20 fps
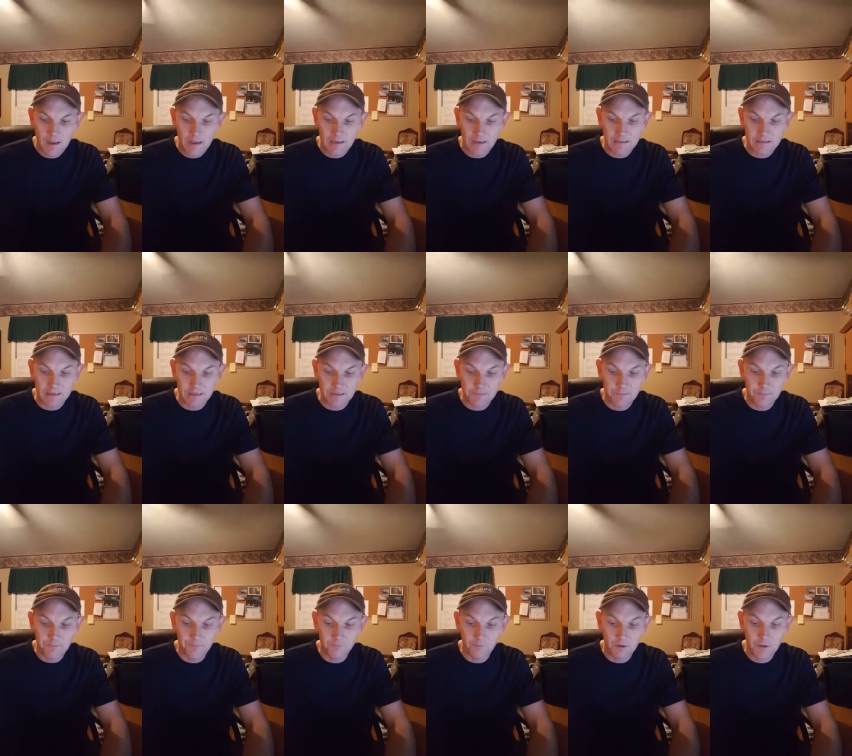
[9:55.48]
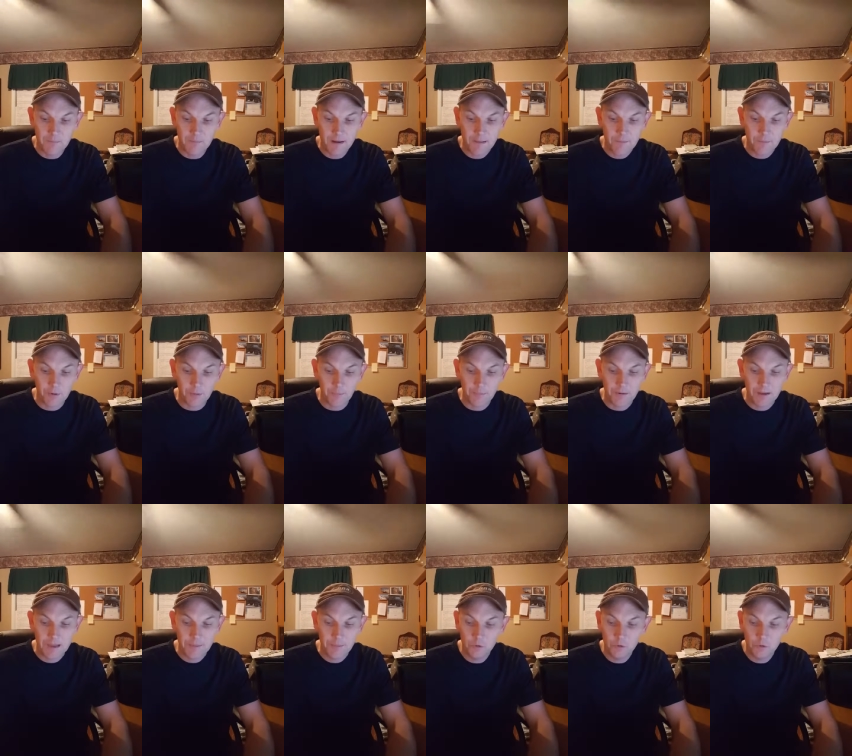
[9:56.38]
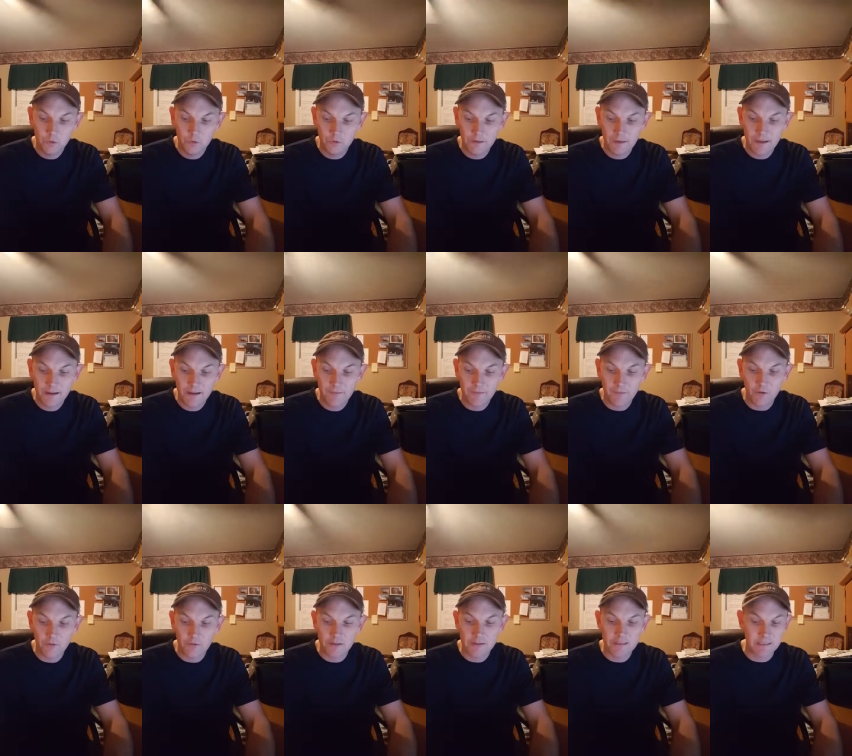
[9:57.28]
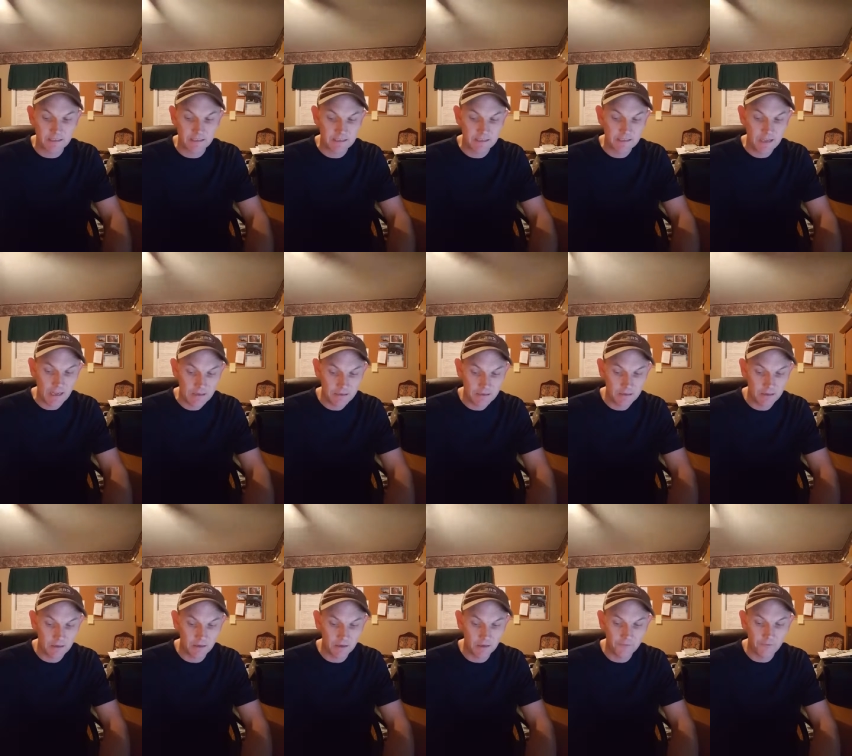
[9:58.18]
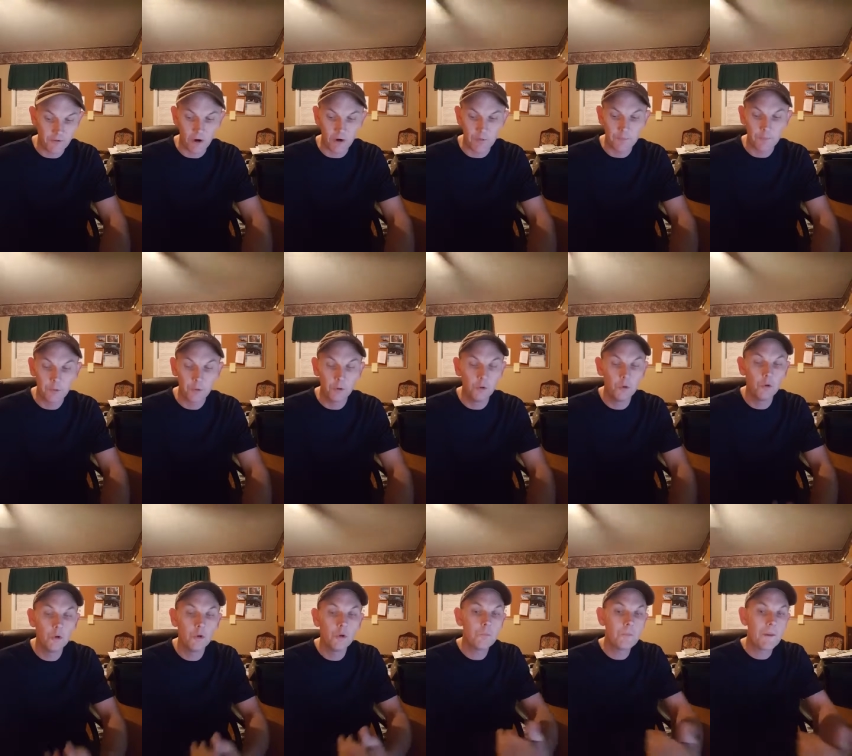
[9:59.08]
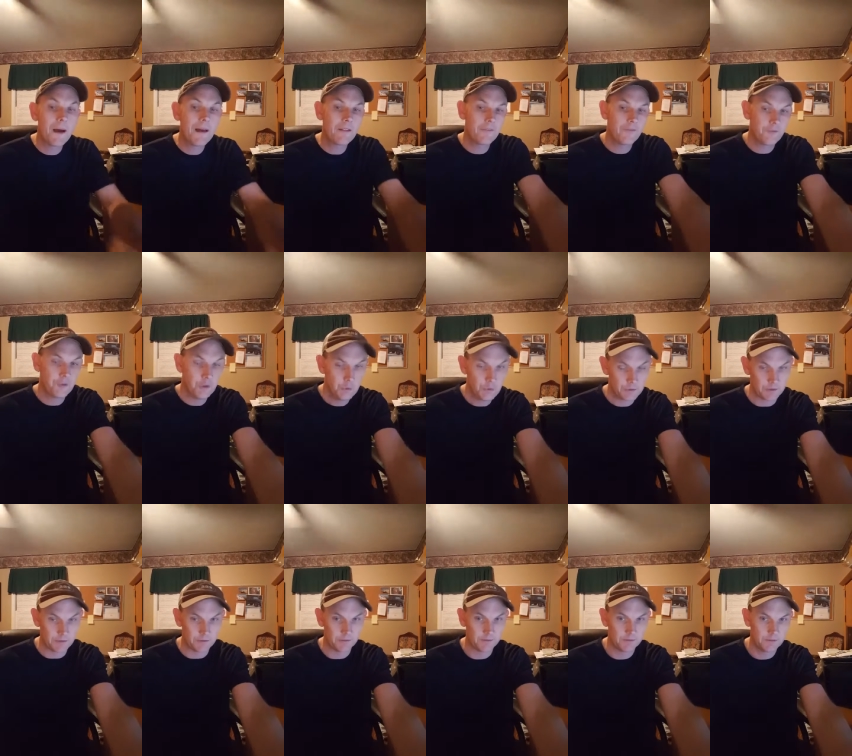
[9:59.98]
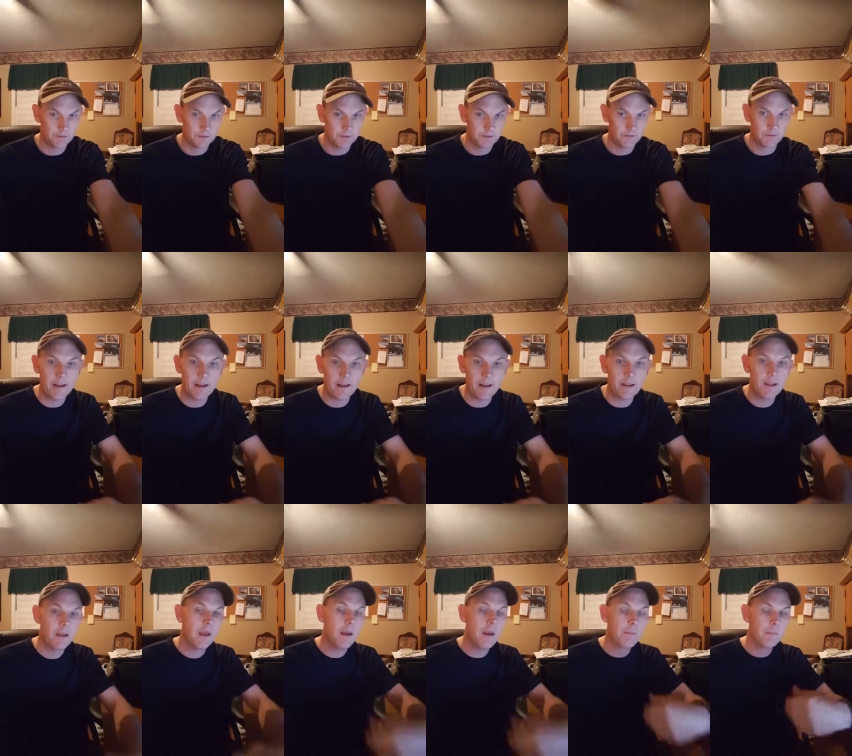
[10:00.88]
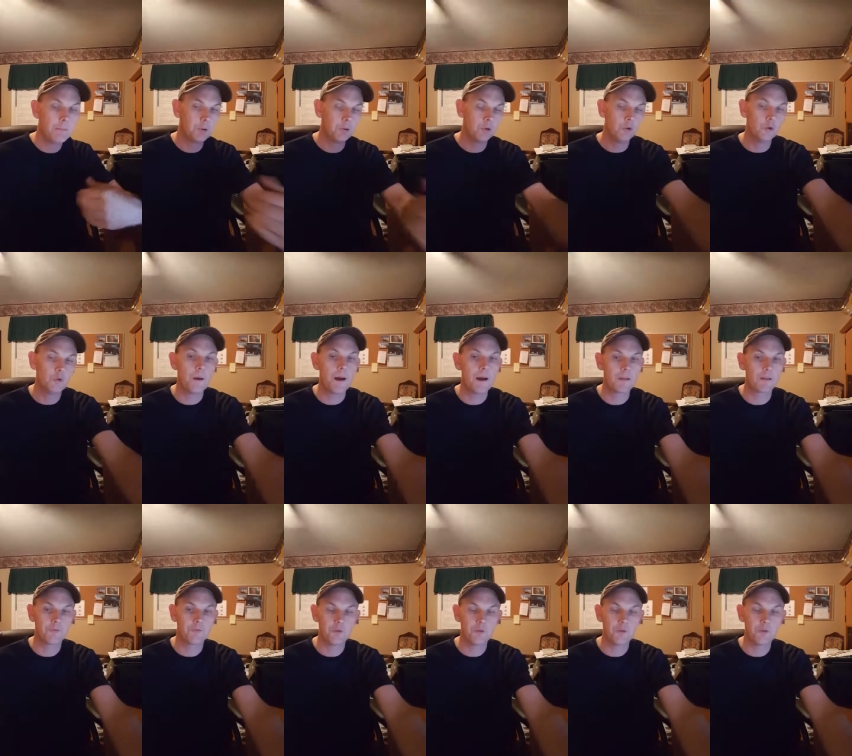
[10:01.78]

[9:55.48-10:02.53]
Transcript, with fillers: It says, "Remember, people who live on the success curve are pulled by the future, right? Pulled by the